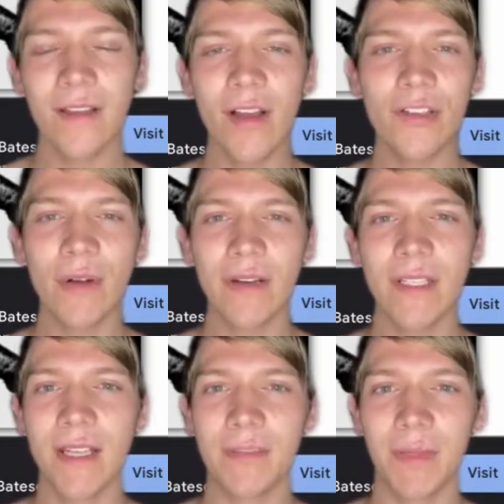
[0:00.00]
Contrary to
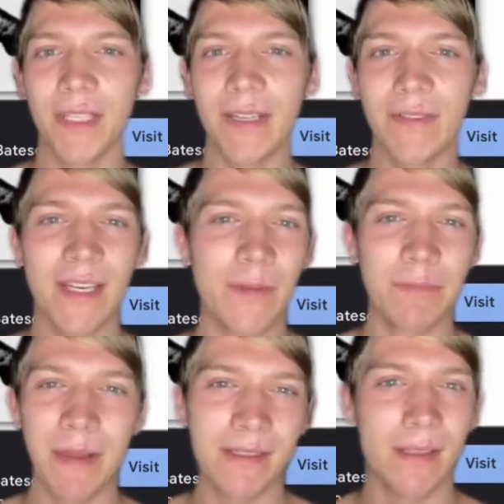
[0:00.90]
his belief that he was
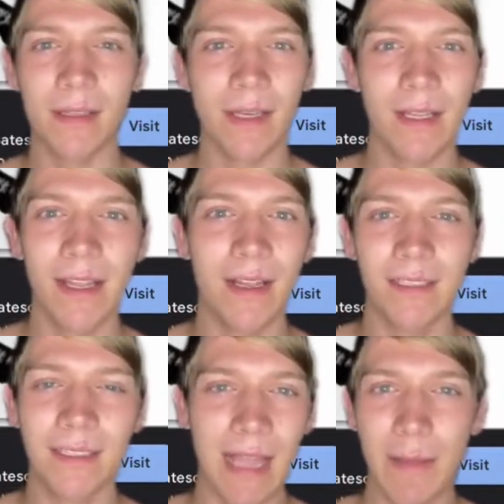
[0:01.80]
basically going to get a
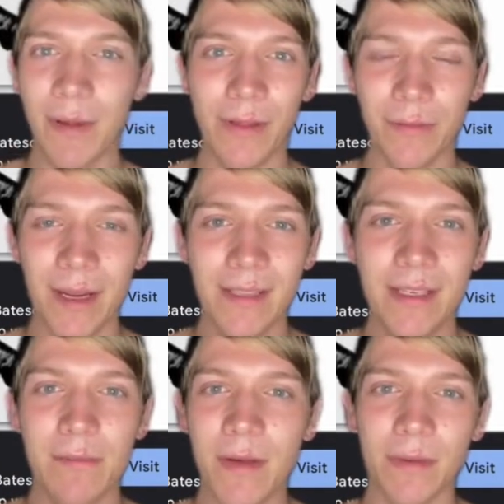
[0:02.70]
slap on the wrist
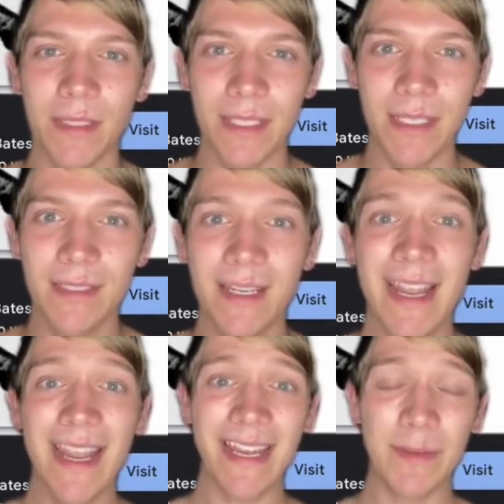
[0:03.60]
and be released,
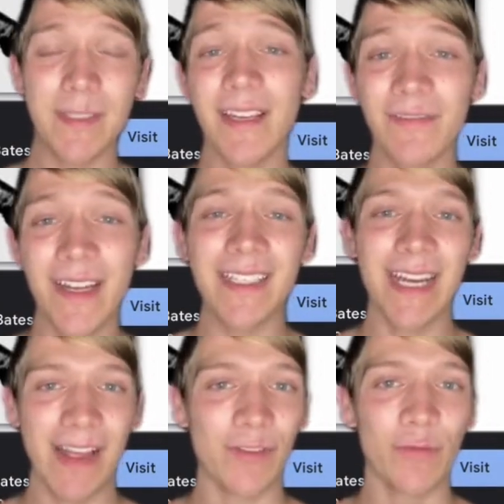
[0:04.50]
he was convicted
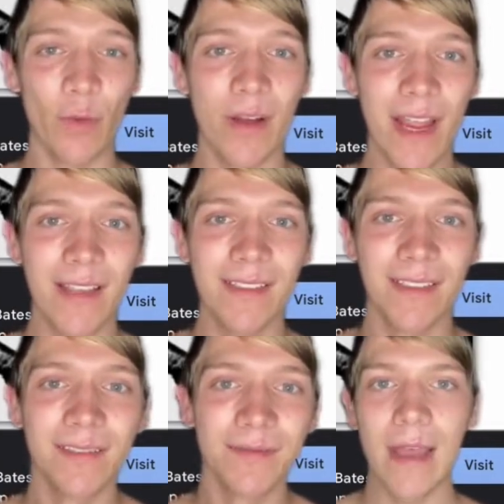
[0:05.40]
after 4 days.
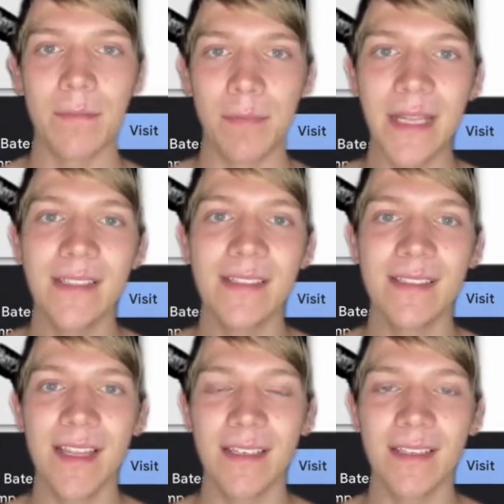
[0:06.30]
At Bateson's
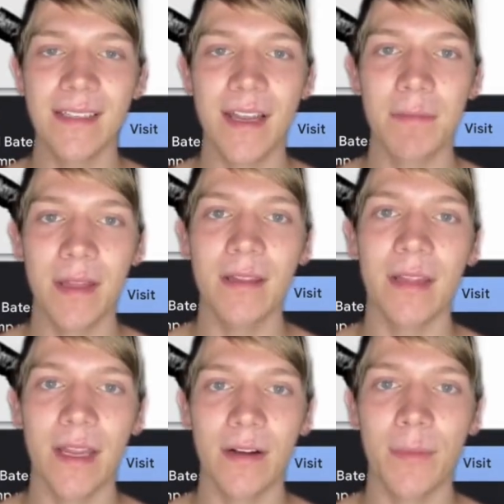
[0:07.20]
sentencing a month
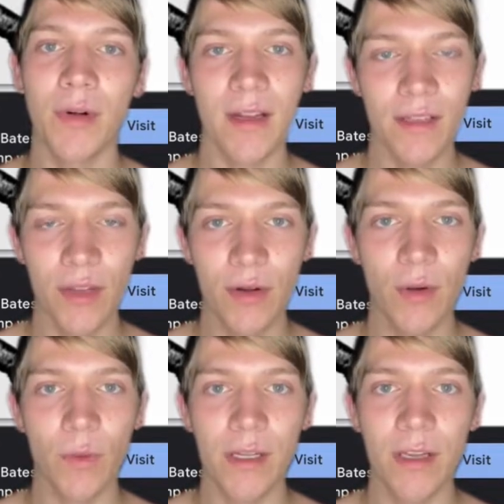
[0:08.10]
later, prosecutor
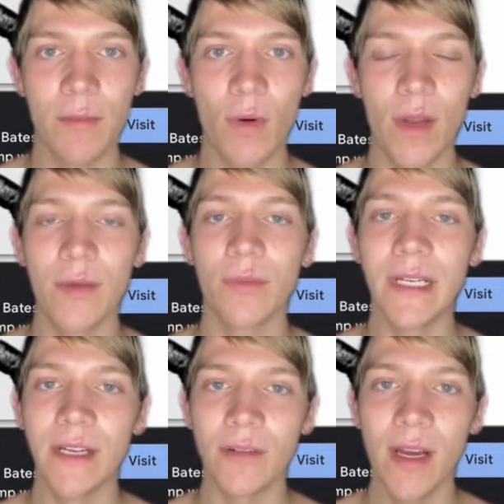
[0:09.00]
William Hoyt
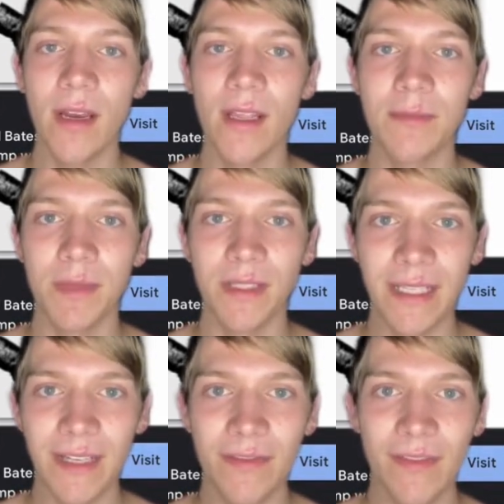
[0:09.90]
reiterated his
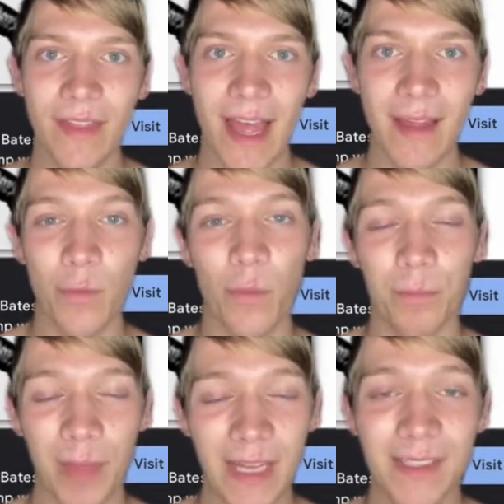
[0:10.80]
belief that
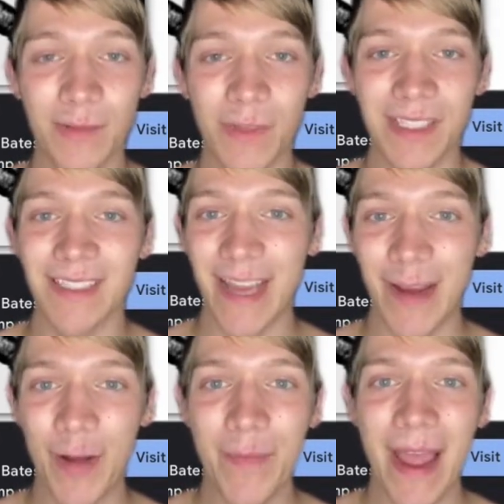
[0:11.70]
Bateson was a
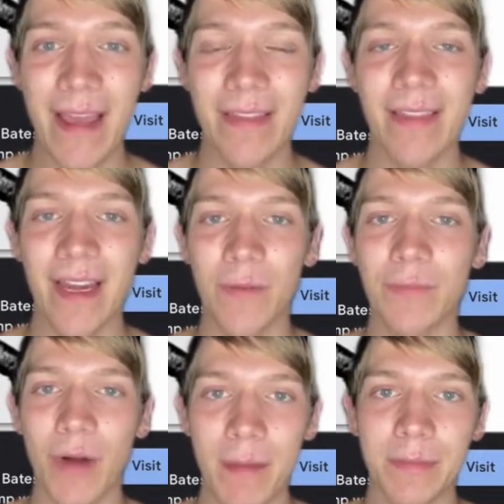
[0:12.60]
psychopath and that he was
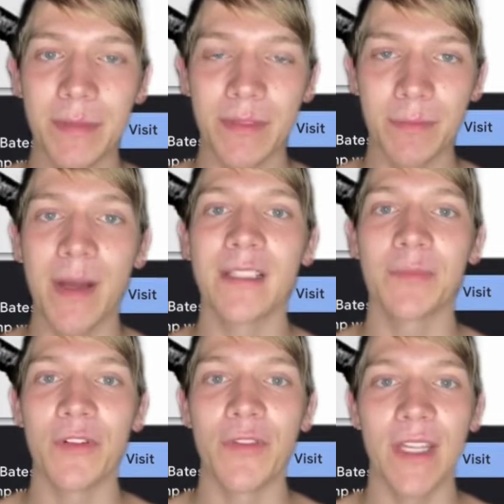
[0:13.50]
probably
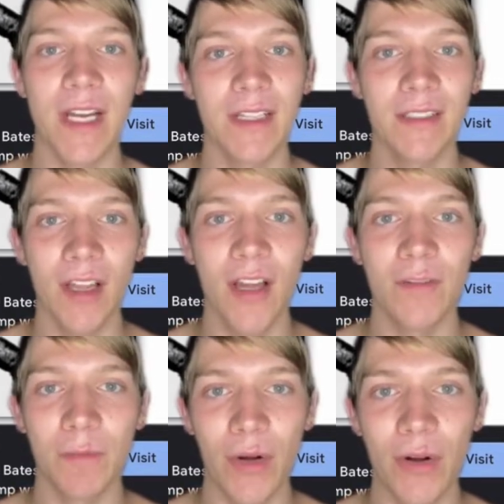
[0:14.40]
responsible for the
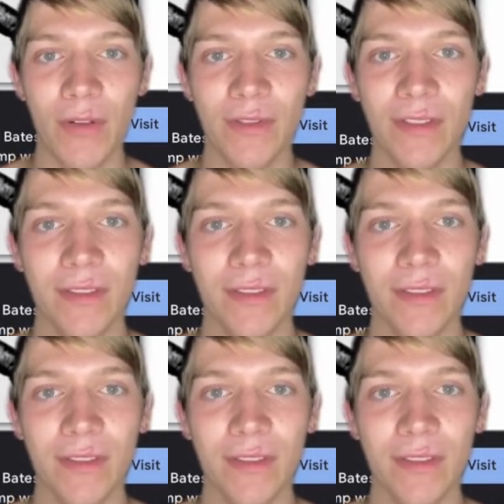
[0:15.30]
unsolved murders.